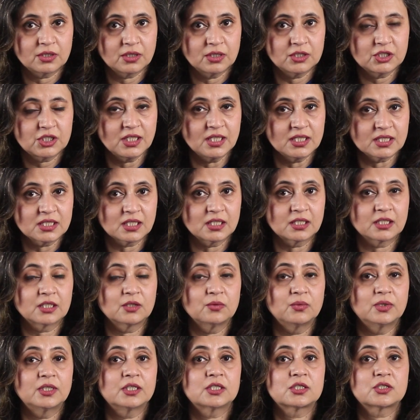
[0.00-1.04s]
She inserted the
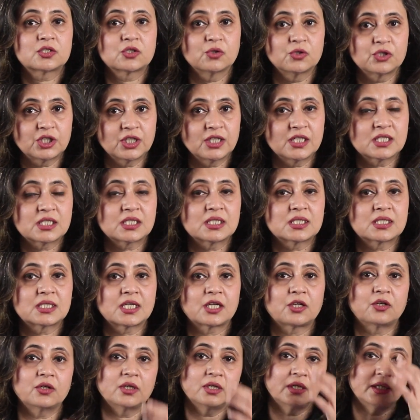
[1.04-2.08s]
word socialist and
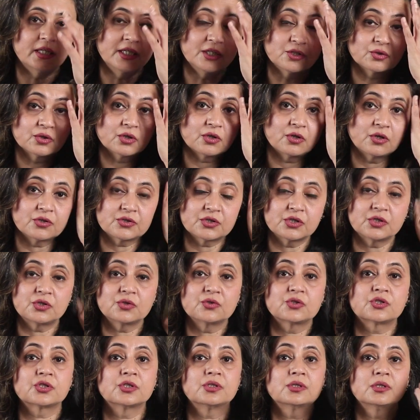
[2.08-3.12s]
secular into the
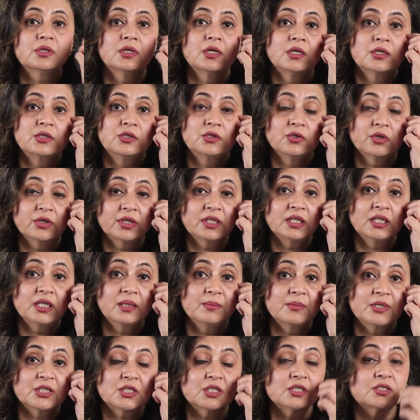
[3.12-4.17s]
Constitution during the
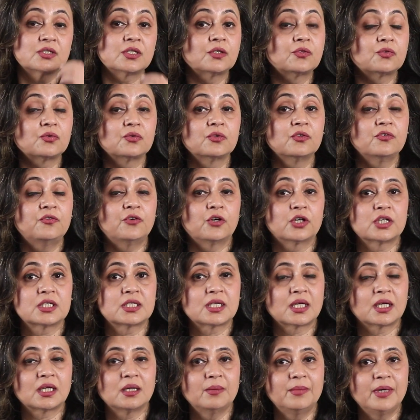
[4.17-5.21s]
emergency through the
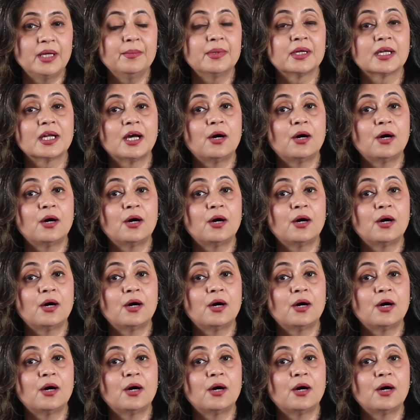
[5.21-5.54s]
42nd Amendment.